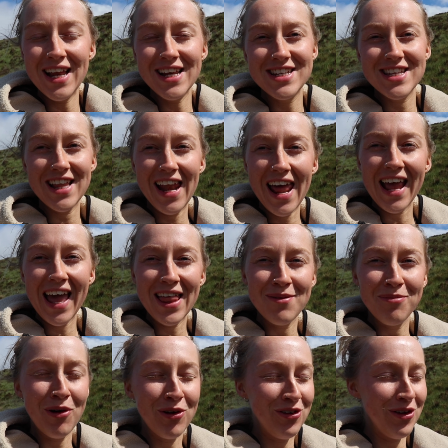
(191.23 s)
into the lake at the
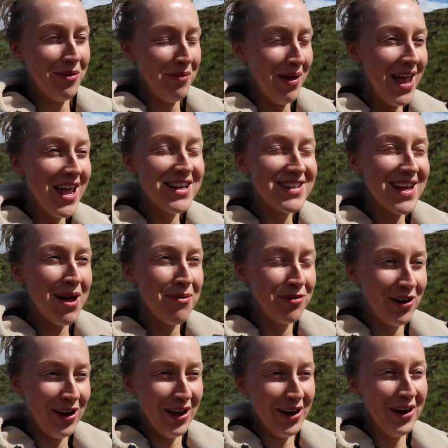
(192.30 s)
bottom. It's
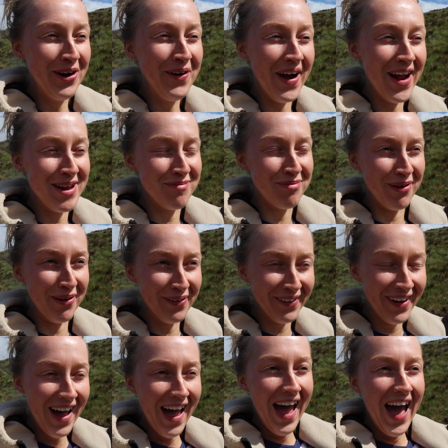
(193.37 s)
absolutely incredible.
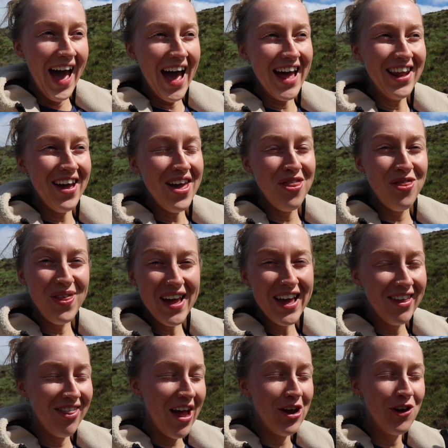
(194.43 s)
And I
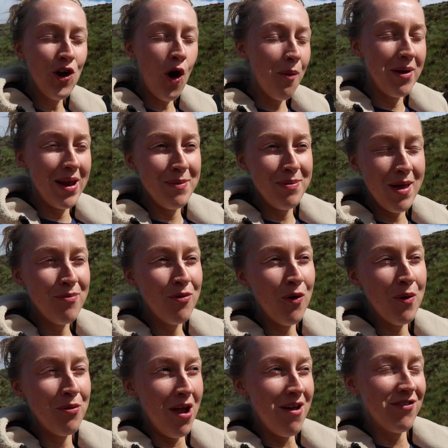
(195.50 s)
think that not many people
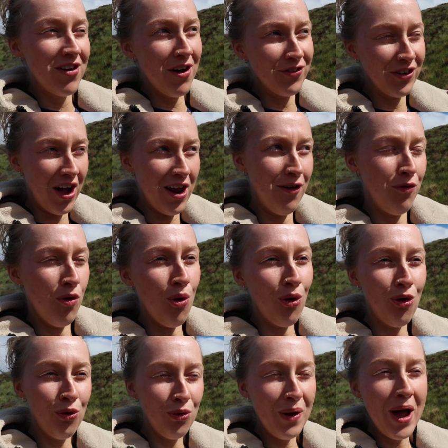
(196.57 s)
were brave enough to kind of walk
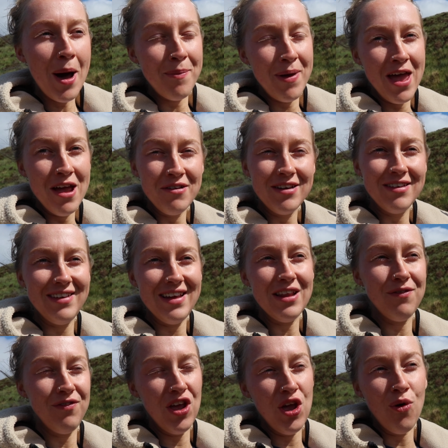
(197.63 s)
all the way up here and see the
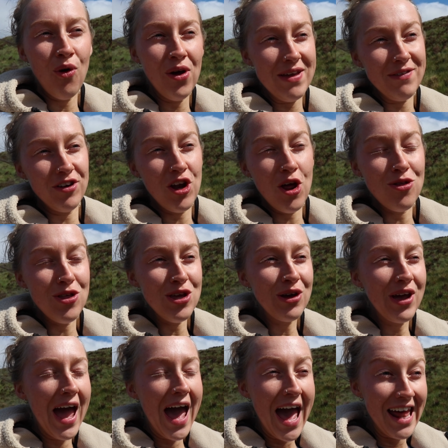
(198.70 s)
view or even know that you
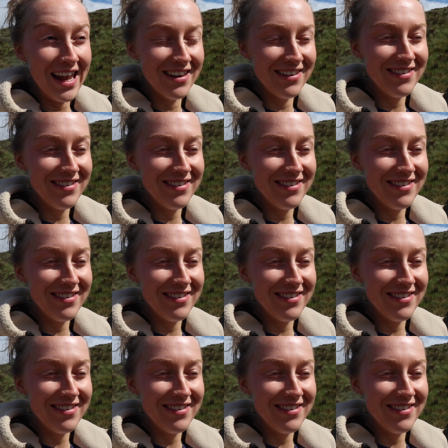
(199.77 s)
can.